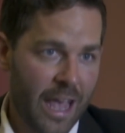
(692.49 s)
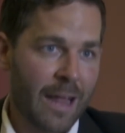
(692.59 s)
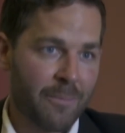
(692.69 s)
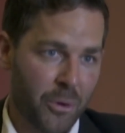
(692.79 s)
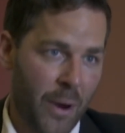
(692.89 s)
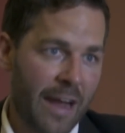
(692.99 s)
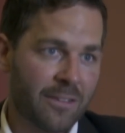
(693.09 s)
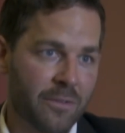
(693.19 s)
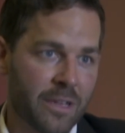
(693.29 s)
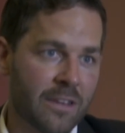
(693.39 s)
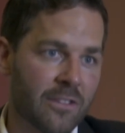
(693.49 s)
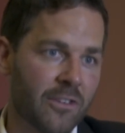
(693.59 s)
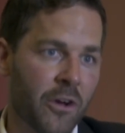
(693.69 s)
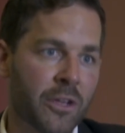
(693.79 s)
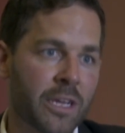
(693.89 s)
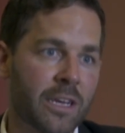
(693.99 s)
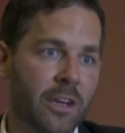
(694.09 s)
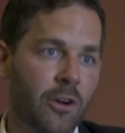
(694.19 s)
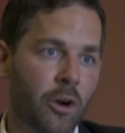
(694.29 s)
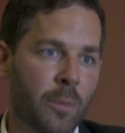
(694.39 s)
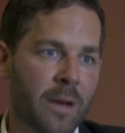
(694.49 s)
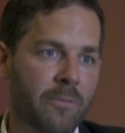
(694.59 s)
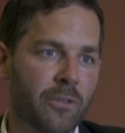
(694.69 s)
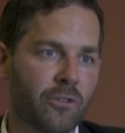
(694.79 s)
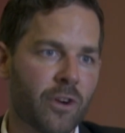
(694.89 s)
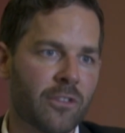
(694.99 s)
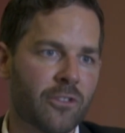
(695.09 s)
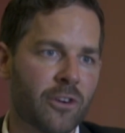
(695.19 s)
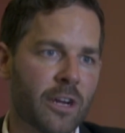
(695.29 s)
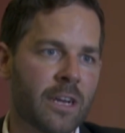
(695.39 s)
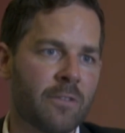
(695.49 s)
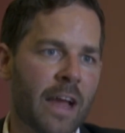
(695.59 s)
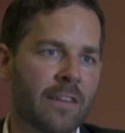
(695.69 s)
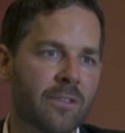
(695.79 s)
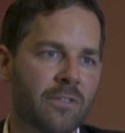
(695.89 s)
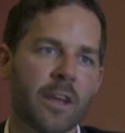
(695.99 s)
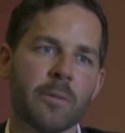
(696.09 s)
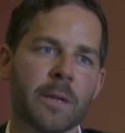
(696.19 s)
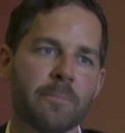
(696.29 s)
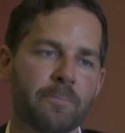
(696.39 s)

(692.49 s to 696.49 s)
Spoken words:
and proactively installing urban infrastructure in advance of settlement.